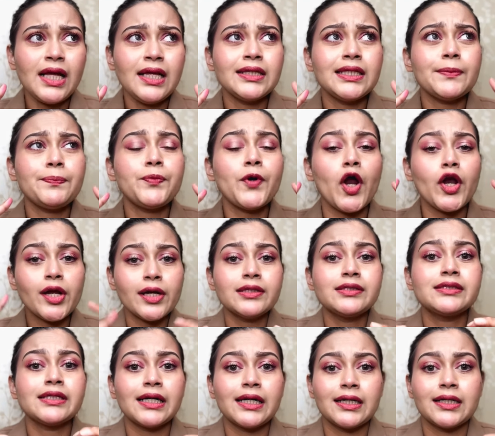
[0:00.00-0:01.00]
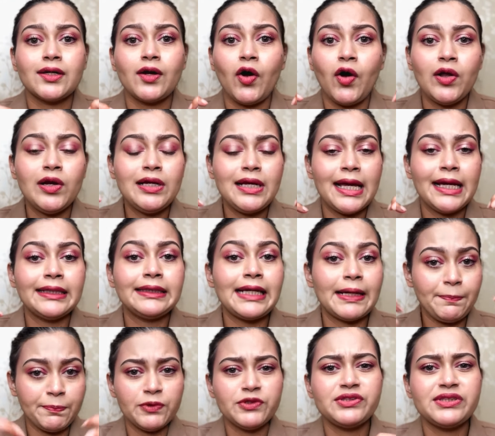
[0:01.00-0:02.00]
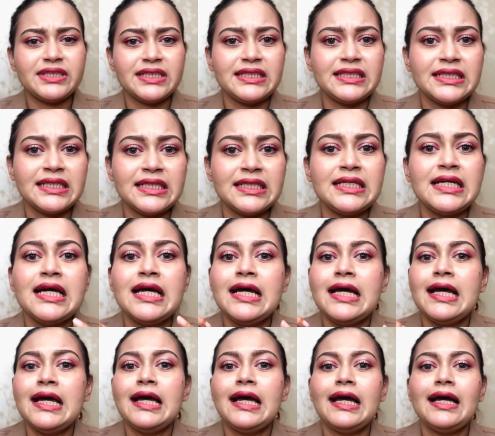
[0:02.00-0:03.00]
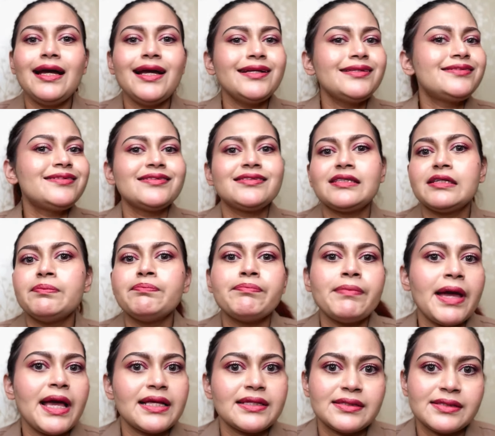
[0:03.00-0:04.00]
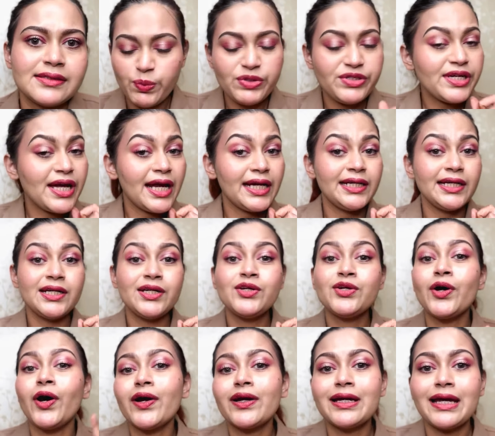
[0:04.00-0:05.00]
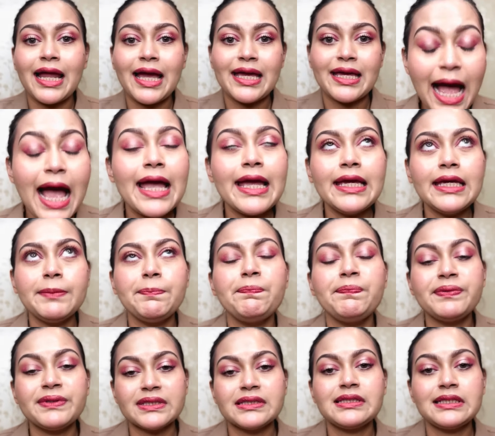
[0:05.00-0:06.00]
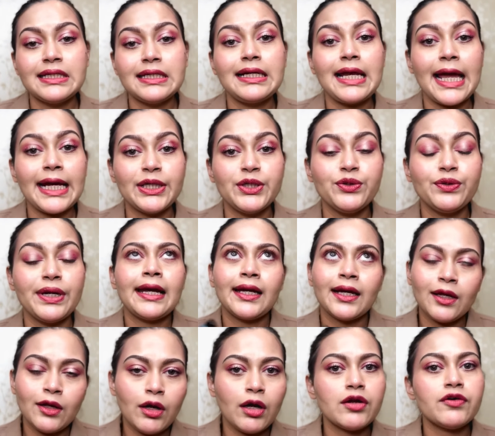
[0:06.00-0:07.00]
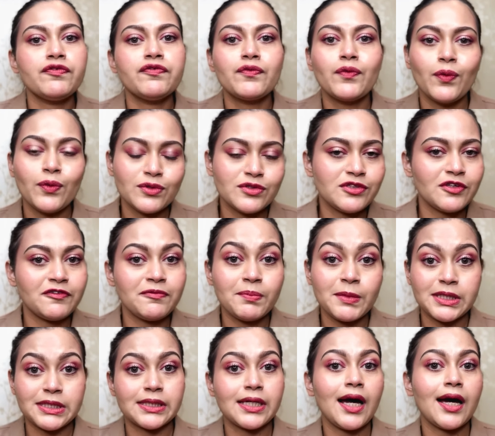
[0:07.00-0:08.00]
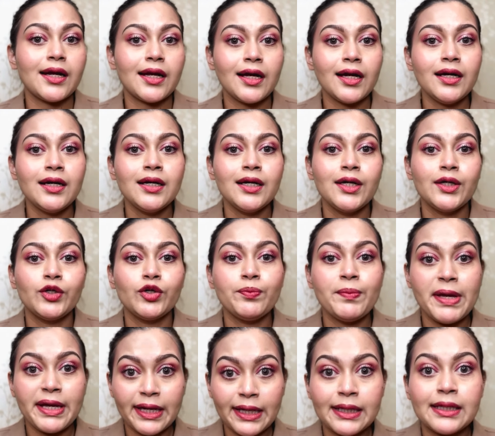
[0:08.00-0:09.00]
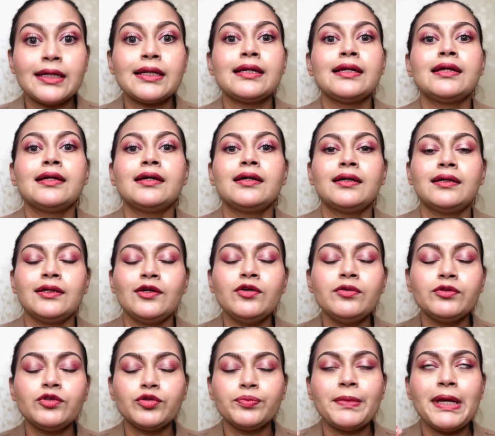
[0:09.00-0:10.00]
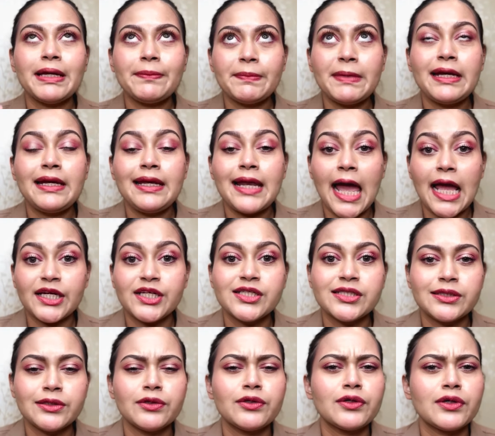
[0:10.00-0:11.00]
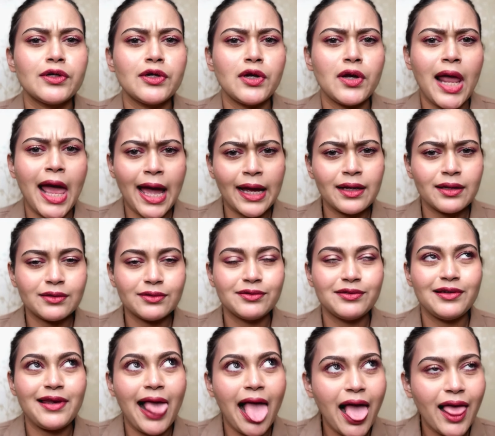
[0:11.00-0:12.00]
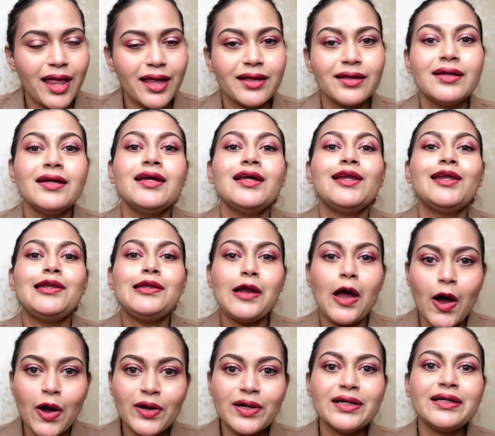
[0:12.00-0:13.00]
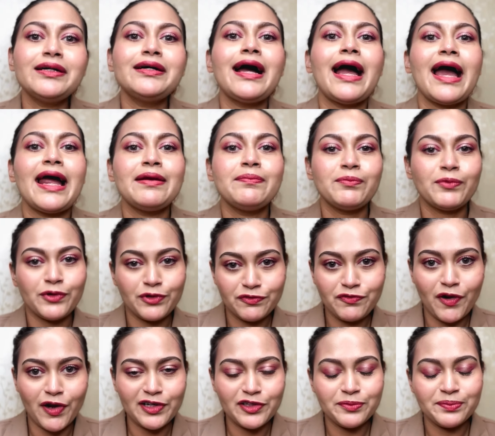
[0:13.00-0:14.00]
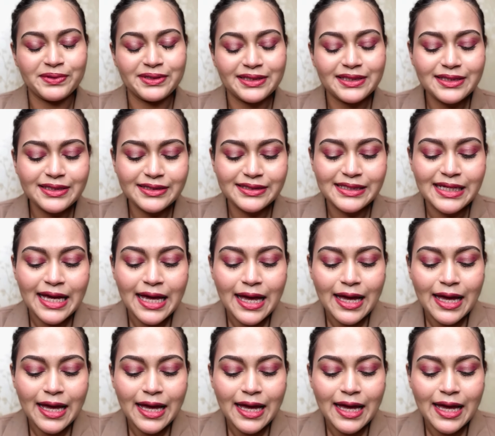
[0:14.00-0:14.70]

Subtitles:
the products are all like deposited. It's just a mess, which I did not like. I personally like to add a lot of coats of mascara to make it, you know, to make my lashes look longer and more voluminous,